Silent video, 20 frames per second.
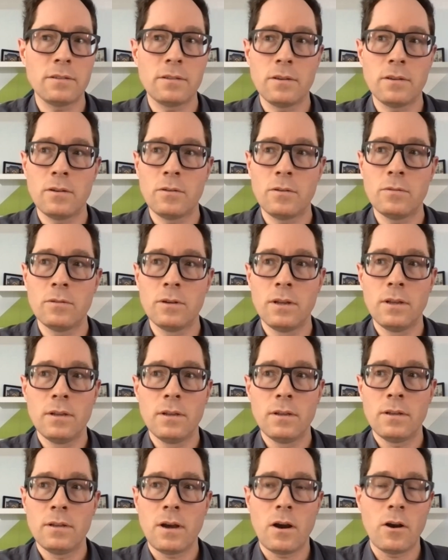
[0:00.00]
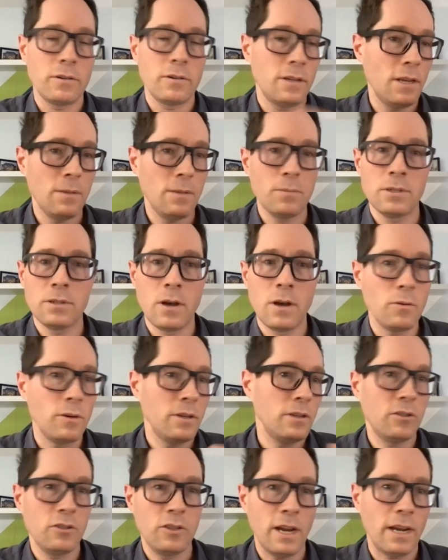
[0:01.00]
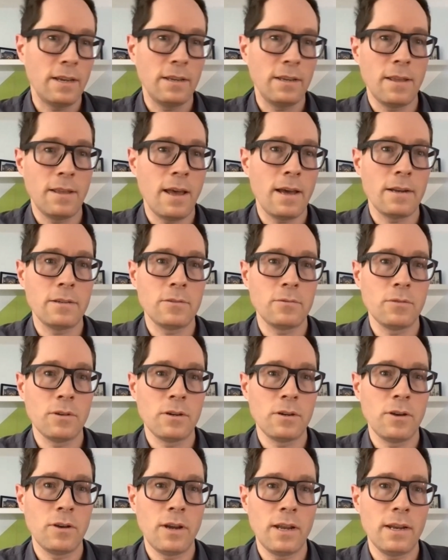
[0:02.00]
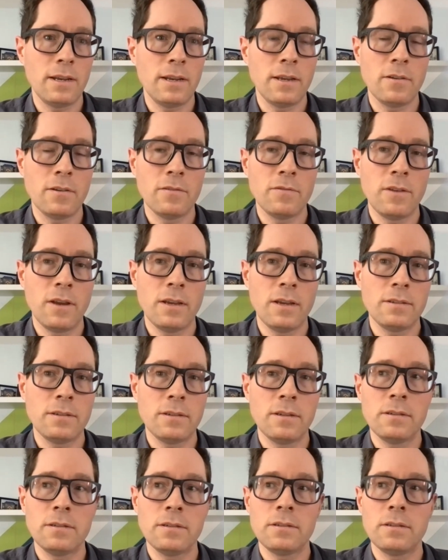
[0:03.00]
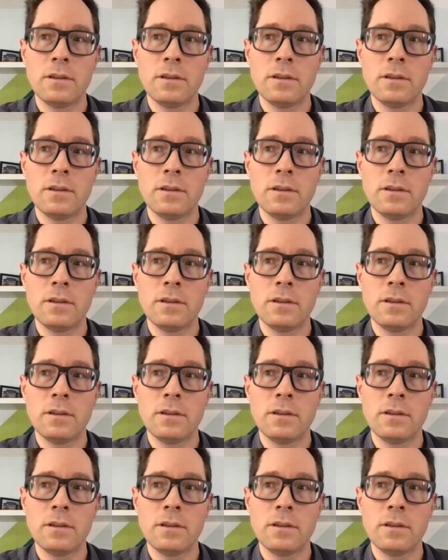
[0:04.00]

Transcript: So our team is always checking that as we're creating interfaces.